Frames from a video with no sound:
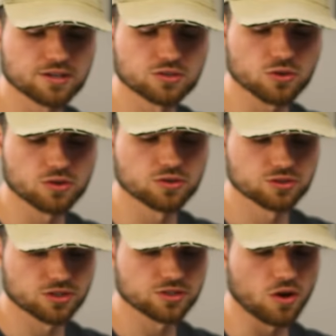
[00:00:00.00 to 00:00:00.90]

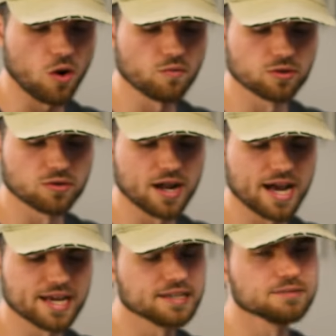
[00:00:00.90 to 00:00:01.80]
controllers just
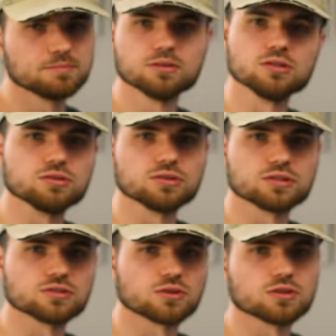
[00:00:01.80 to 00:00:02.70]
override Bluetooth
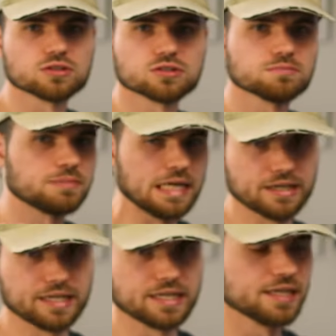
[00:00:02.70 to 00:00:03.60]
controllers,
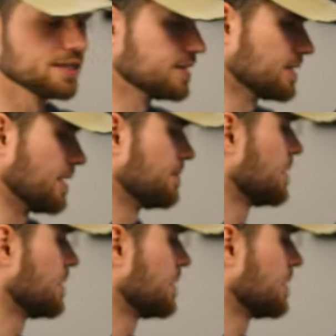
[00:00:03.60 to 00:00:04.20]
period. So,